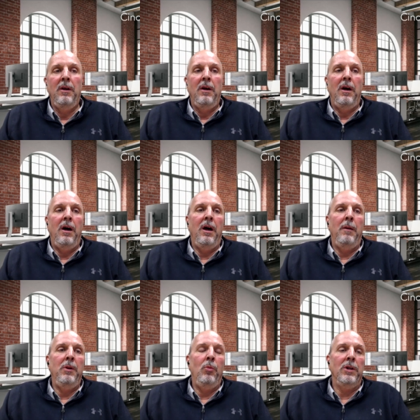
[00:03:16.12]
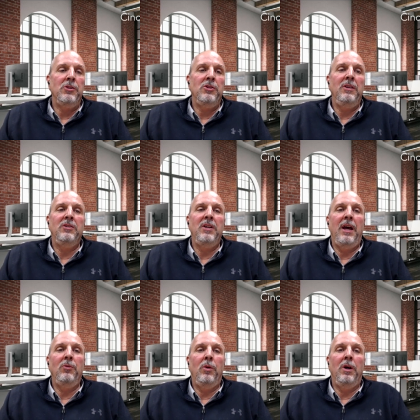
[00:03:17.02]
Um, and what she
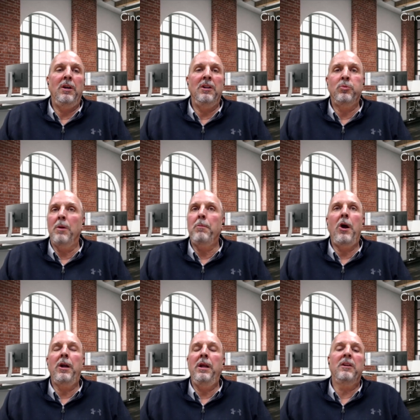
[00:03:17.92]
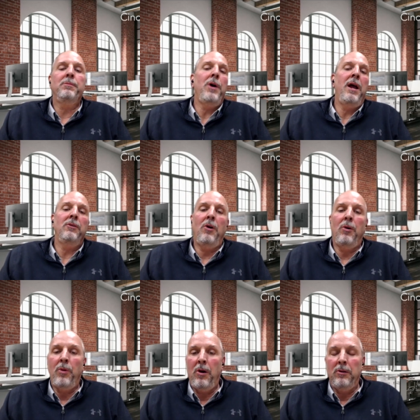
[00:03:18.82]
said was, we're marketing this product all
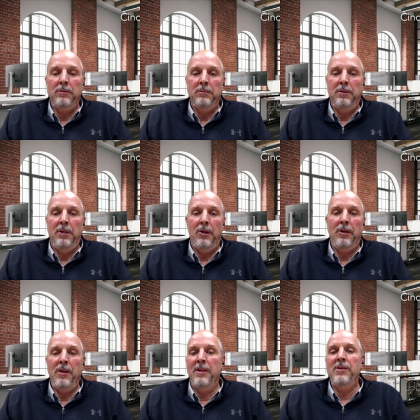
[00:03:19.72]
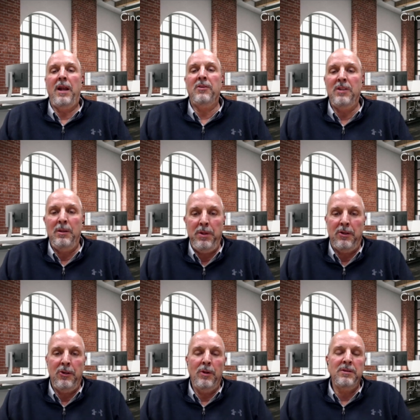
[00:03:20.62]
wrong. You know, it, it's not a
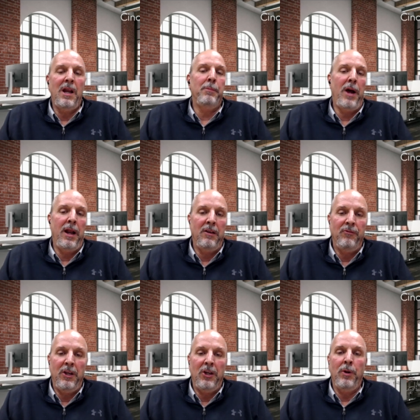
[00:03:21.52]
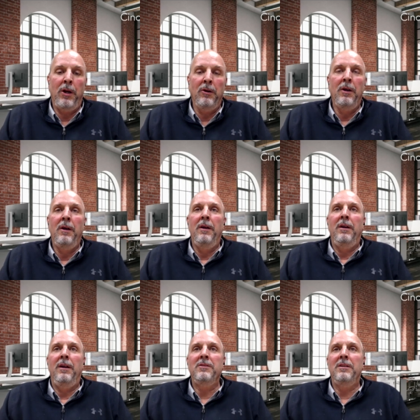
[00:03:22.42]
CPQ, it's not a product configurator,
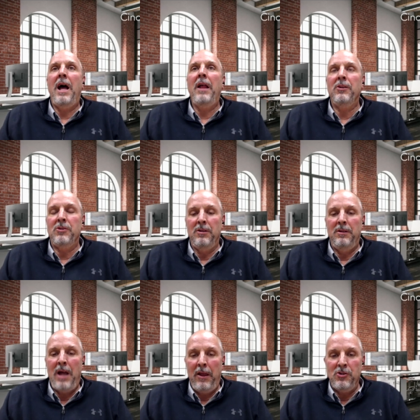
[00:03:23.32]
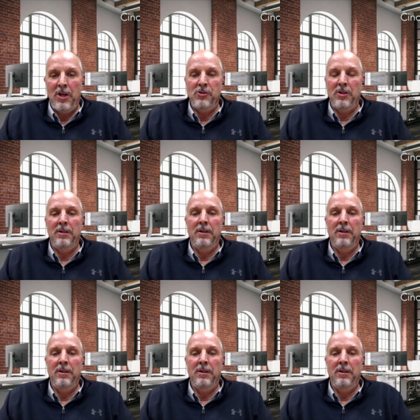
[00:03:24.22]
it's a knowledge knowledge engine.